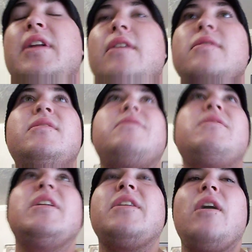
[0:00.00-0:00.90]

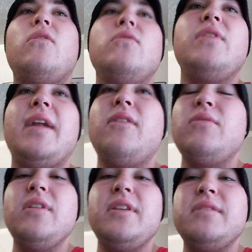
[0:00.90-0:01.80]
it's getting cold. I
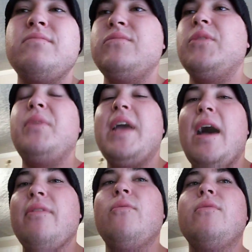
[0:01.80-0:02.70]
don't really want to be
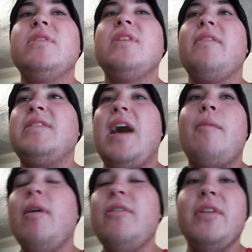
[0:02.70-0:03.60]
out in the woods all the
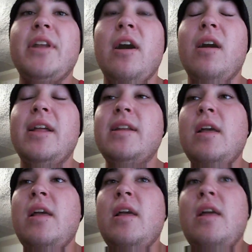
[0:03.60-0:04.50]
time other than to hunt.
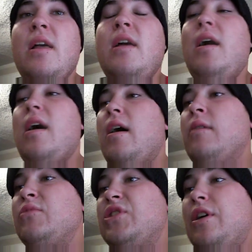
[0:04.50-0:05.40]

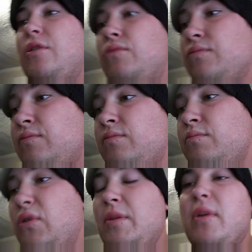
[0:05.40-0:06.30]
So
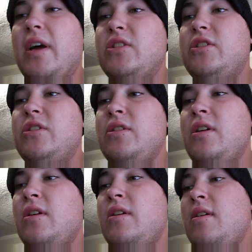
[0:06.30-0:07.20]
pretty much,
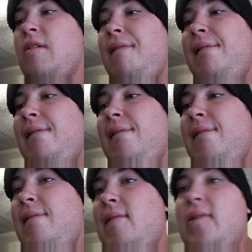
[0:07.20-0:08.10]

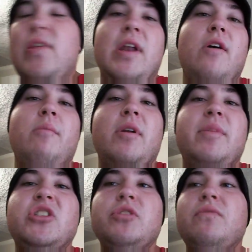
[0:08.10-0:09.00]
I'm going
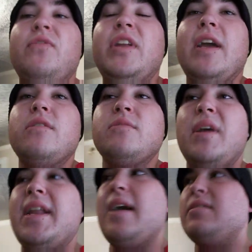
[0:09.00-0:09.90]
to be shooting videos in
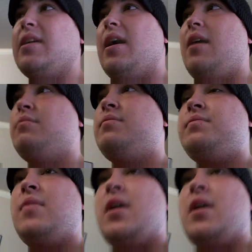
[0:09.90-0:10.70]
my downtime